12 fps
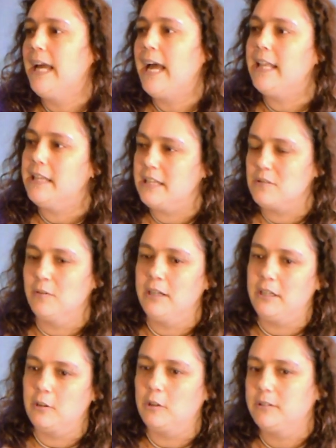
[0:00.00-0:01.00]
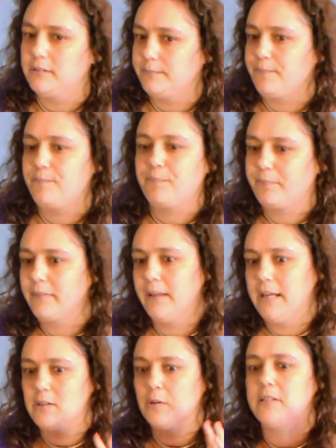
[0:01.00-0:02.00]
and that it's really not
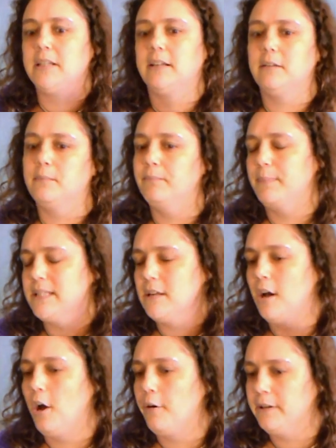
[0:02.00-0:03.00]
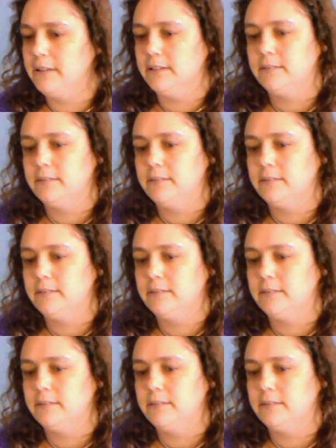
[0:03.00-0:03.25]
exotic and bizarre and